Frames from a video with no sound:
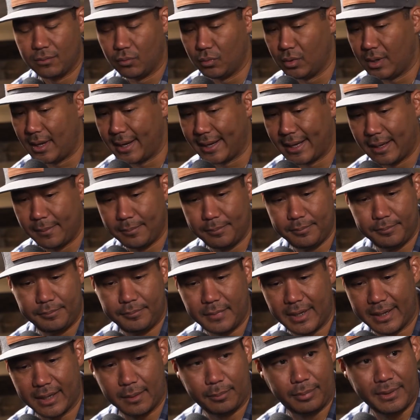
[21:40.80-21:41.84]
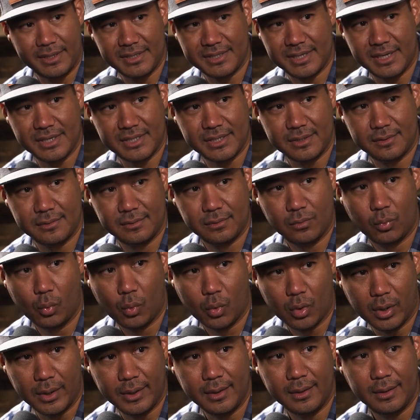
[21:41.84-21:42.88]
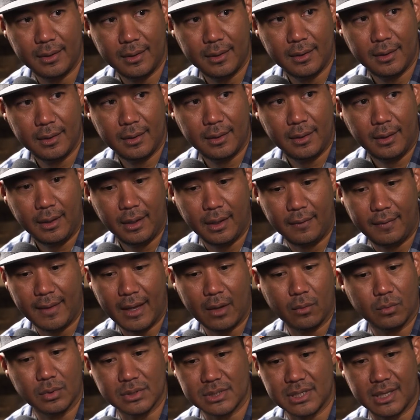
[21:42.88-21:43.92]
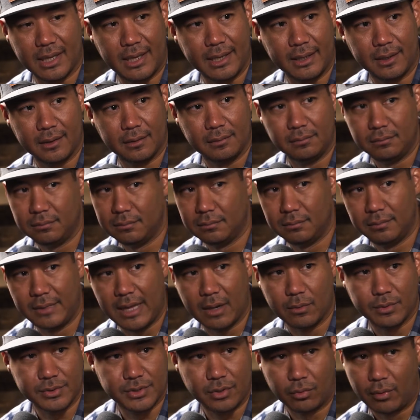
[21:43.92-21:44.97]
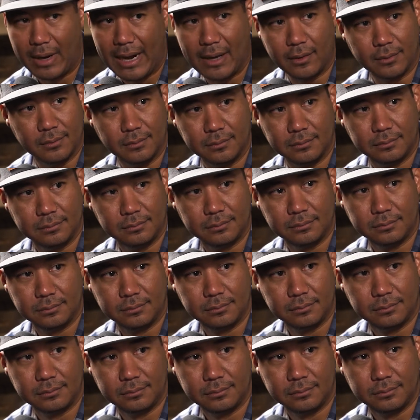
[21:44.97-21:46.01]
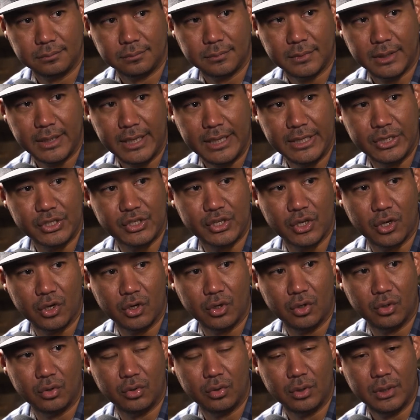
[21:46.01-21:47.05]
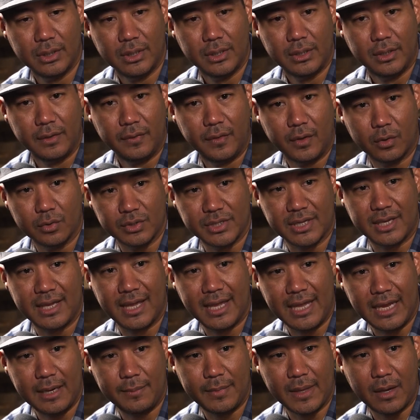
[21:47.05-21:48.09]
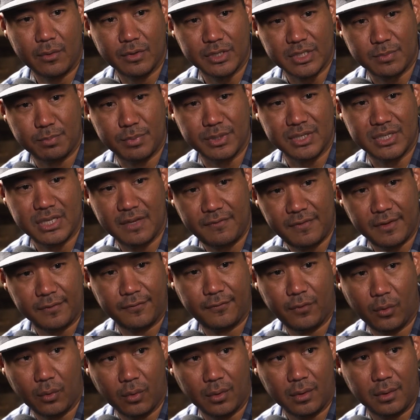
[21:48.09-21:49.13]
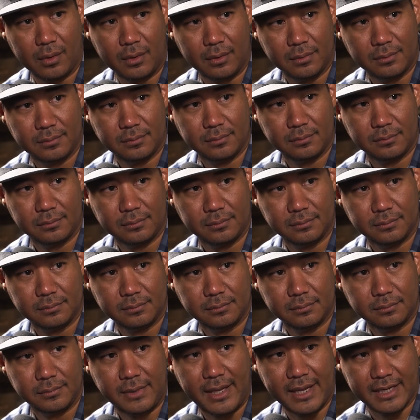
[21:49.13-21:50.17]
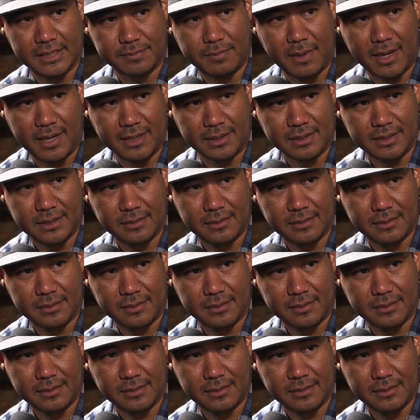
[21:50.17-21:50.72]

well, I got a I got a PlayStation One, and that was like that was the route. And so there was a game that was specific for Xbox.